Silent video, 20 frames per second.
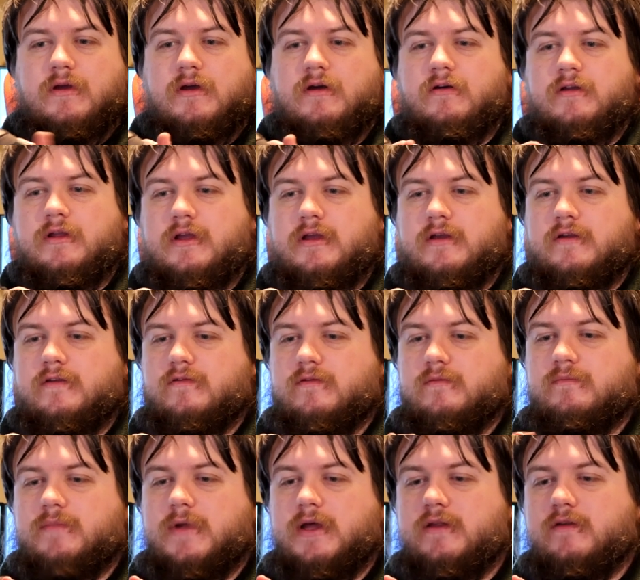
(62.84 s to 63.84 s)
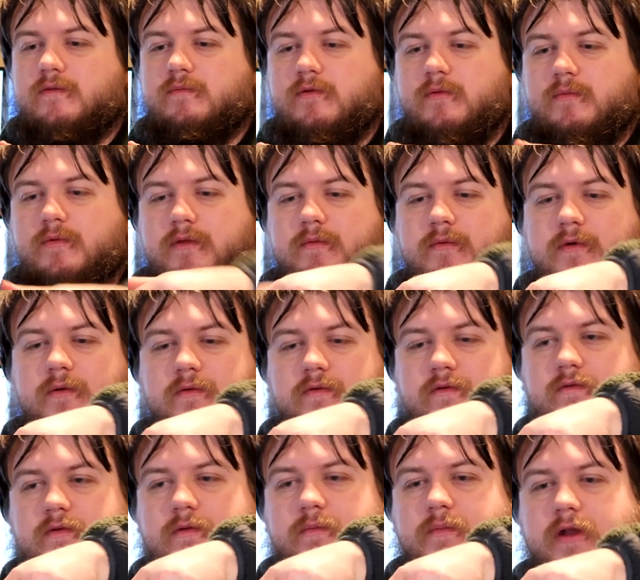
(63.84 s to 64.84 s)
are. On here it's not balanced properly at the moment,
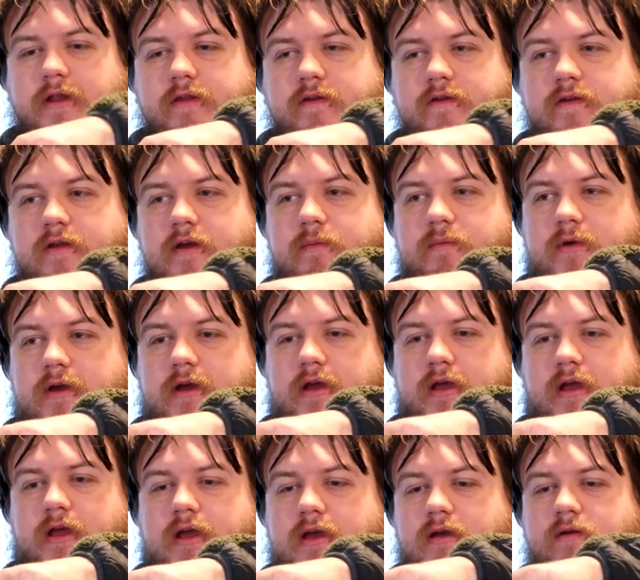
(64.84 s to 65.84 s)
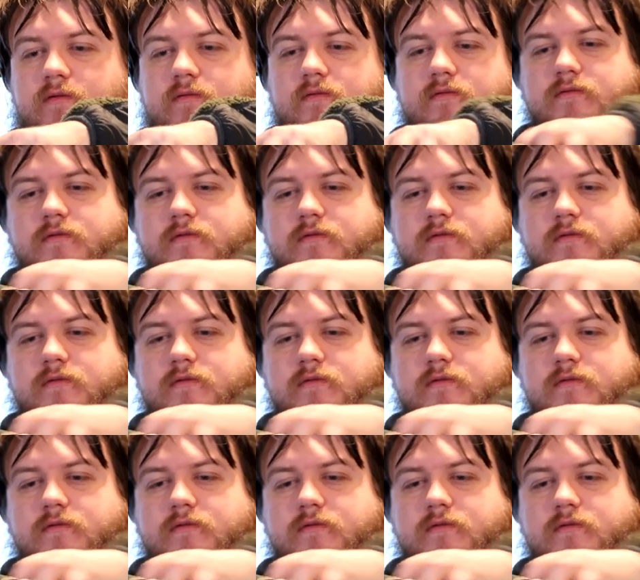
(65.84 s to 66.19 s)
so if we balance that back out,